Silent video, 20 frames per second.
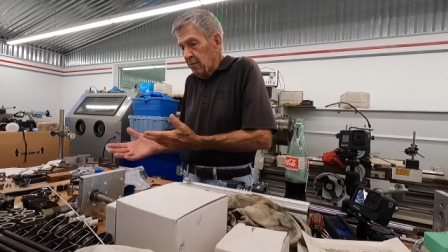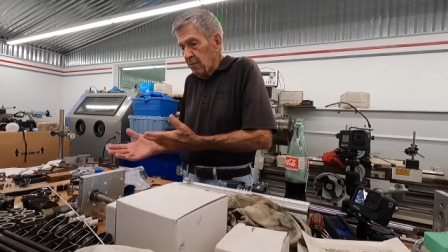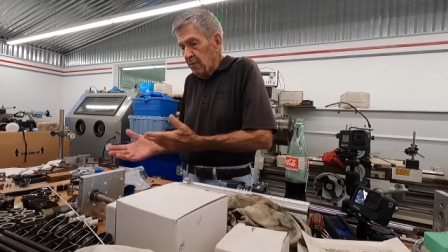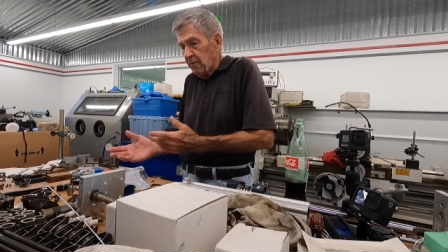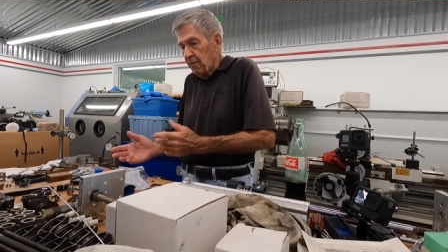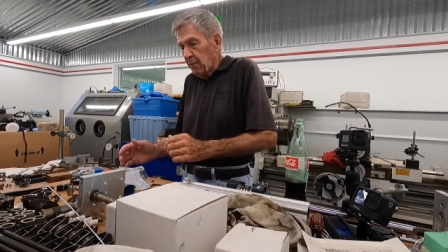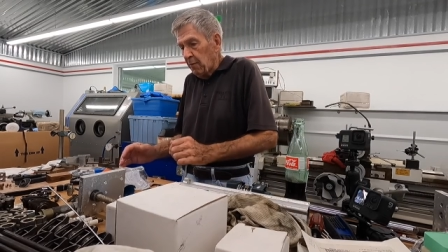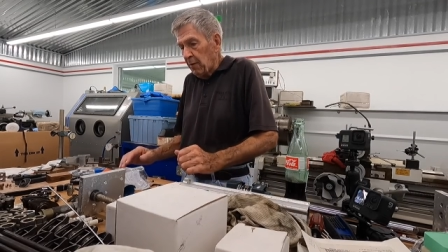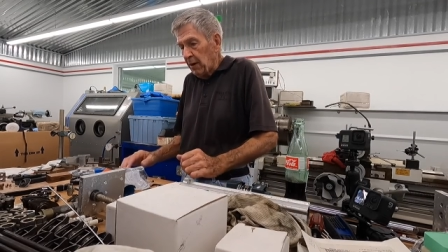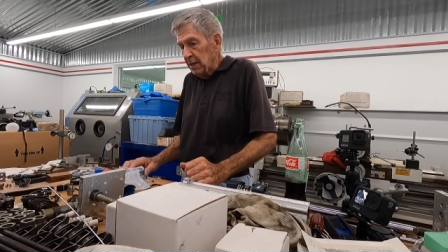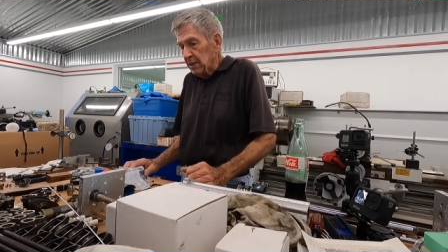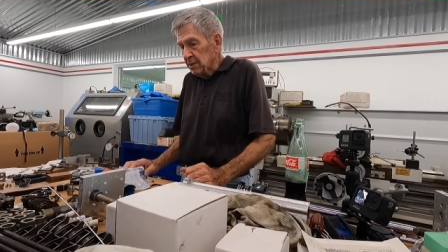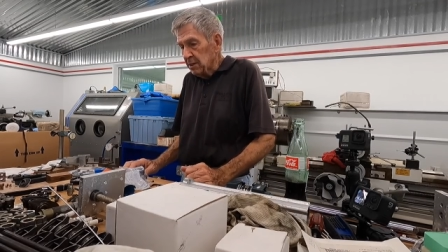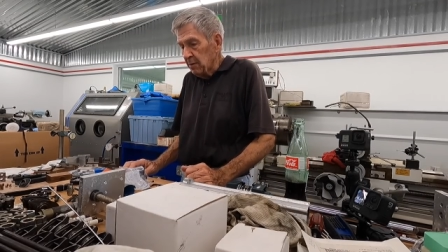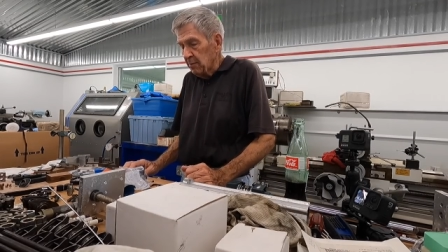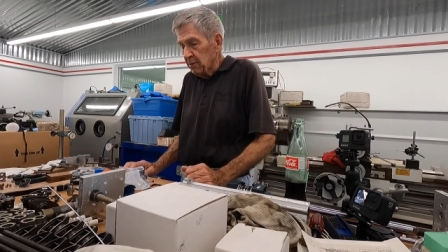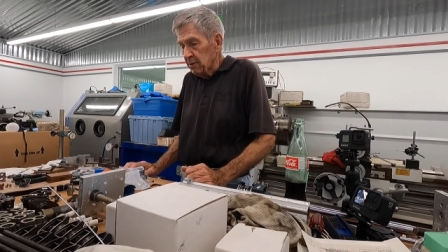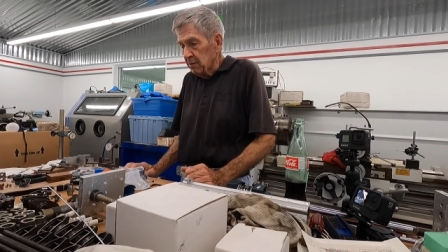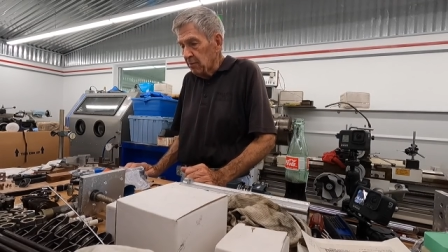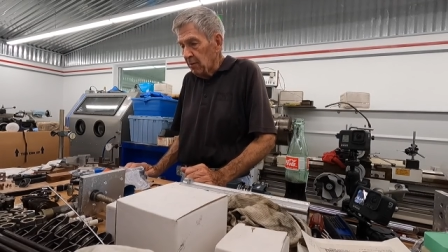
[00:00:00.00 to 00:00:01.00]
But if you break
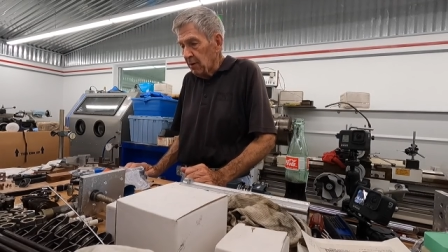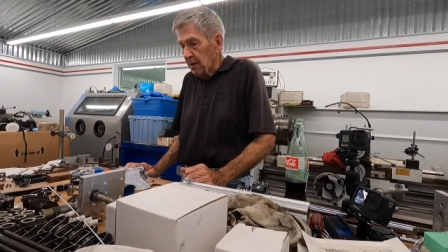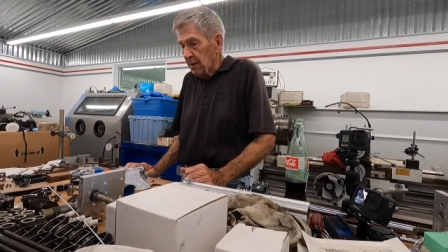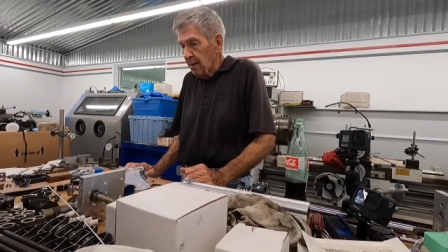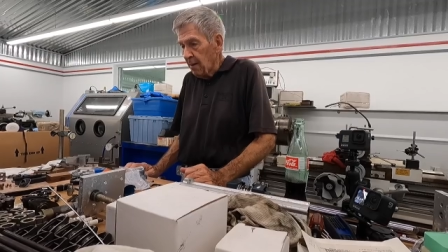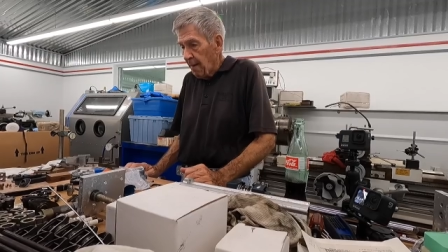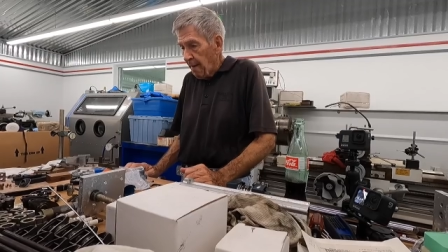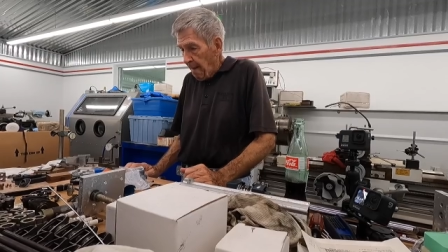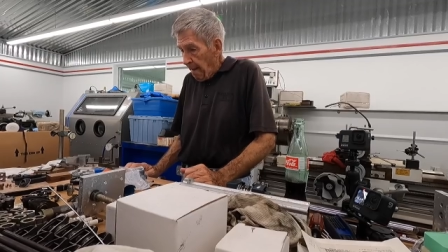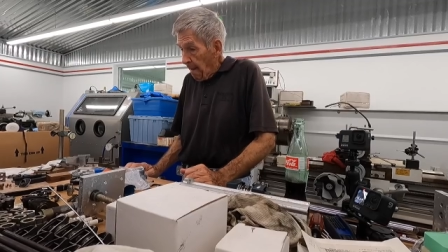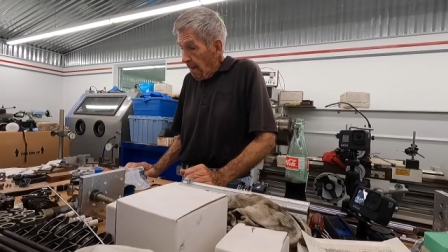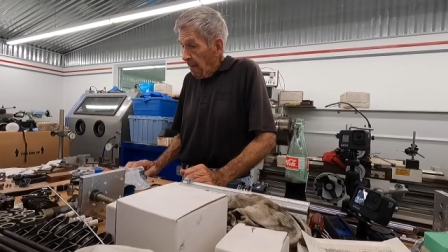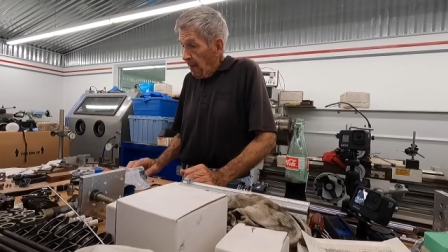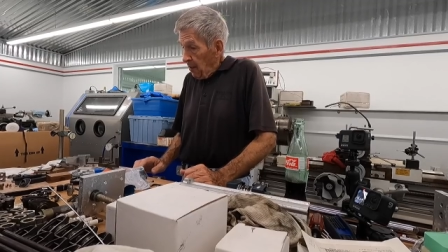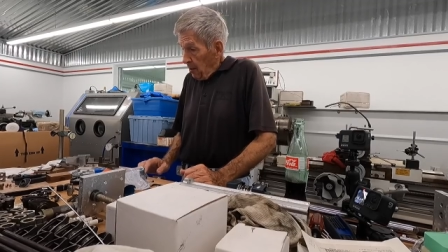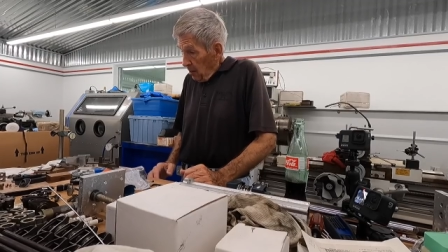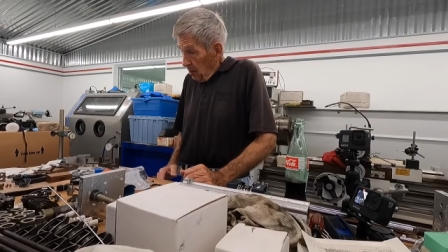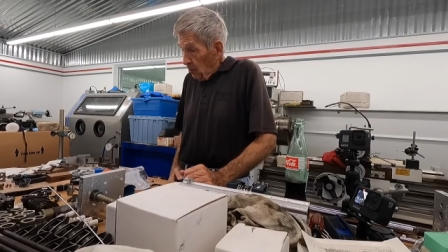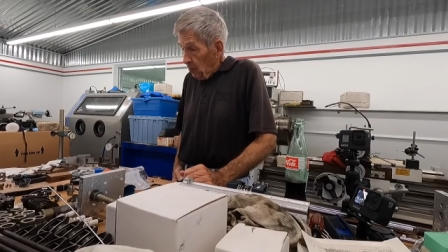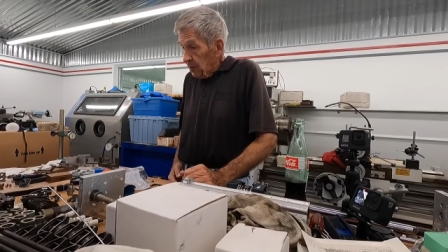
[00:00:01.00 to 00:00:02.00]
something, so well,
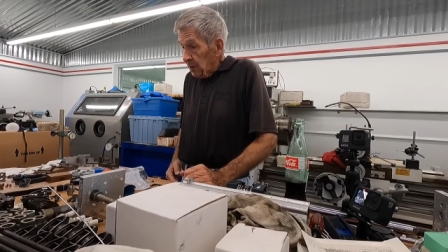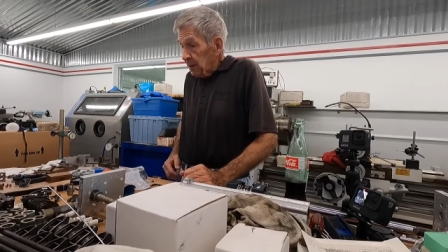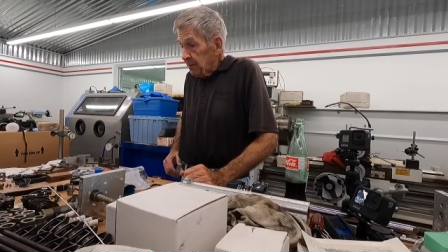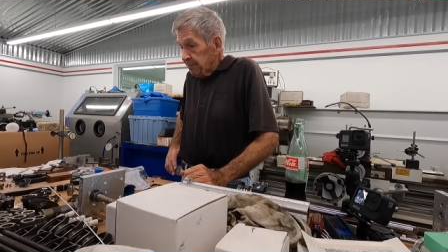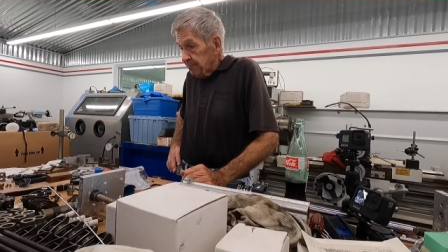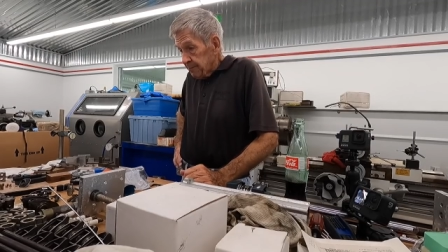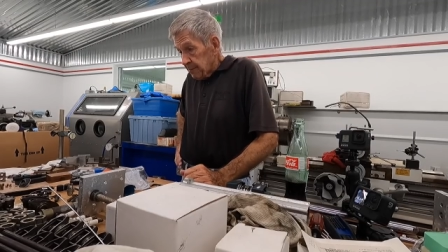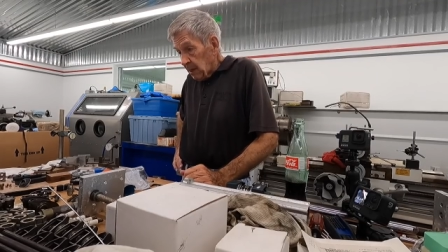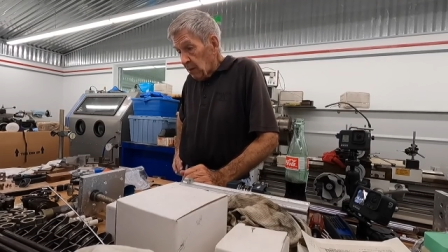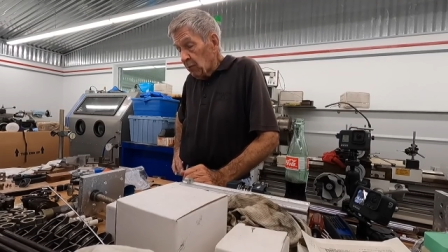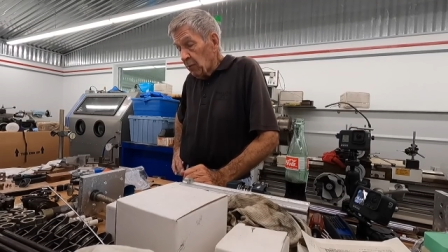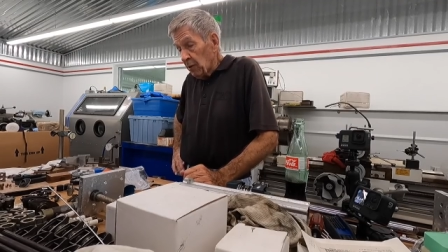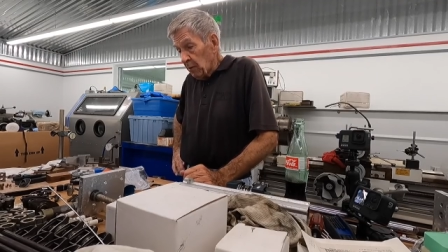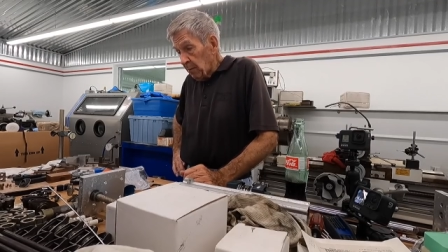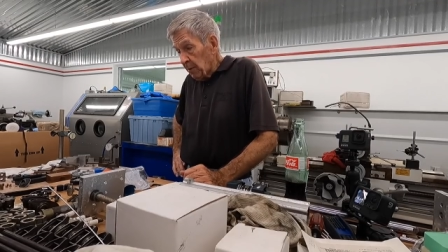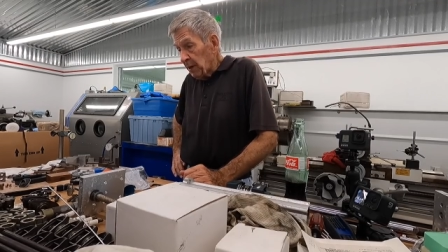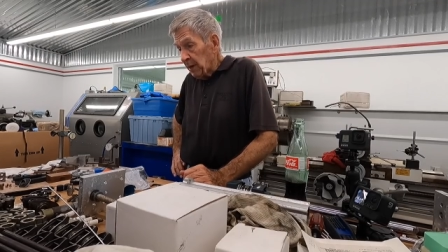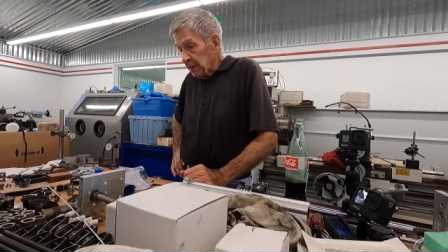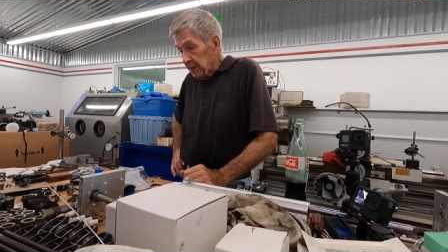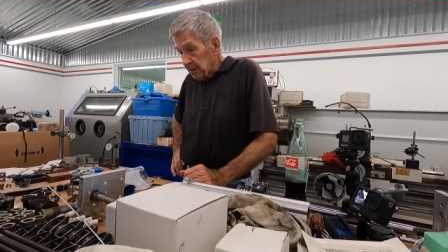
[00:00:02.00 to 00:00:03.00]
okay, that will
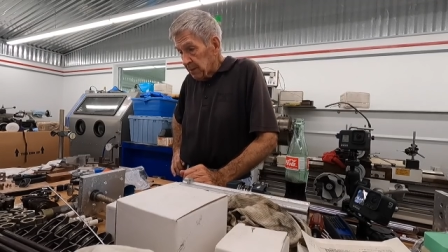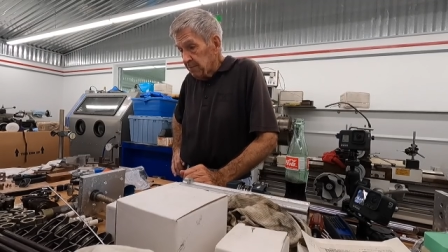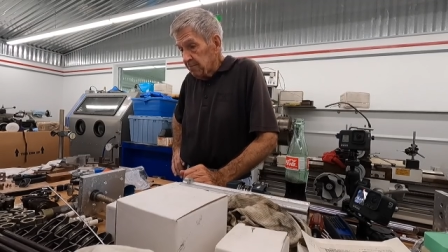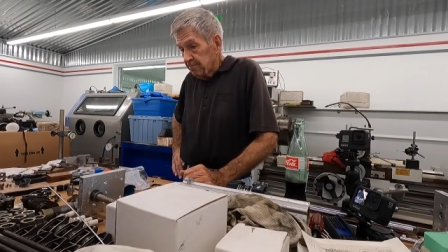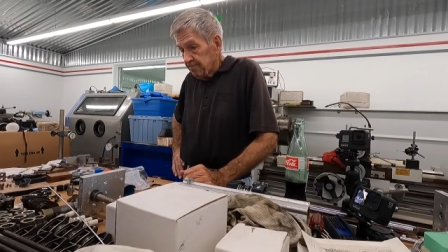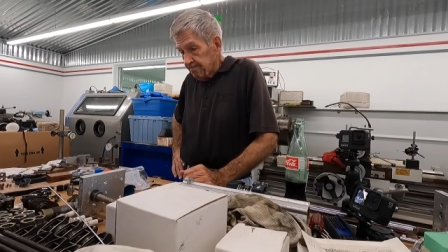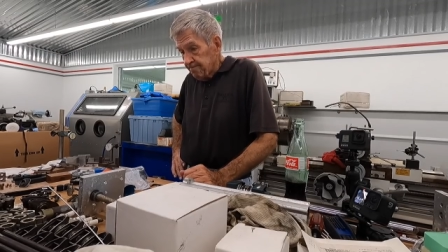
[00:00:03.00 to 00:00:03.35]
break.